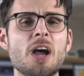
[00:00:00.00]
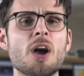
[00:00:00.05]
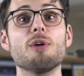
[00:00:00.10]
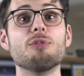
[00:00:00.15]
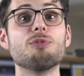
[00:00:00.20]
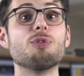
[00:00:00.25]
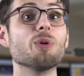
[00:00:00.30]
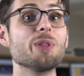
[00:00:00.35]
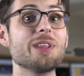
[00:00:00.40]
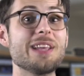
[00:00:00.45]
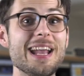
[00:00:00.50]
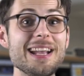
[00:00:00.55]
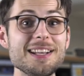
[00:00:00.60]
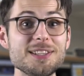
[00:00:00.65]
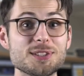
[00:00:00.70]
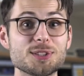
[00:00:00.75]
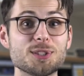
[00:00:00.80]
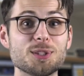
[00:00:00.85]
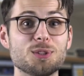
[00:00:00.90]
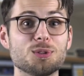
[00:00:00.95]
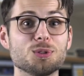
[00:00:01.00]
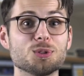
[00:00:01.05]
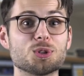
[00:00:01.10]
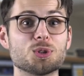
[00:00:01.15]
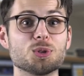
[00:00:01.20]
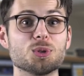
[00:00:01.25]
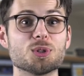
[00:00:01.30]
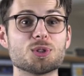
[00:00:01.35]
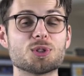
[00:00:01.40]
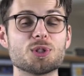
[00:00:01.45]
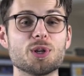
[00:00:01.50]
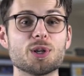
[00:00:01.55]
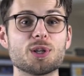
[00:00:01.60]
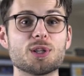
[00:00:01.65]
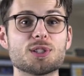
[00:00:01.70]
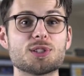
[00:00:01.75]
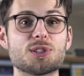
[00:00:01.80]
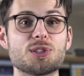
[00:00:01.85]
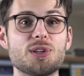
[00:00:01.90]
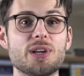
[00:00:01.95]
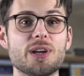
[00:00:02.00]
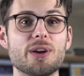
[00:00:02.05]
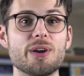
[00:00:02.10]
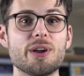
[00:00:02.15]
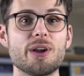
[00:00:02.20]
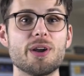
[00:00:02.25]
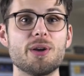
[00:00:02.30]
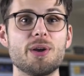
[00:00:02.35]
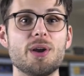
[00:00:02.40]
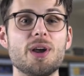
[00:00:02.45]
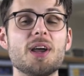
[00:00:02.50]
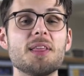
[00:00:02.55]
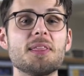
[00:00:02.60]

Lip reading: For the external short circuit scenario,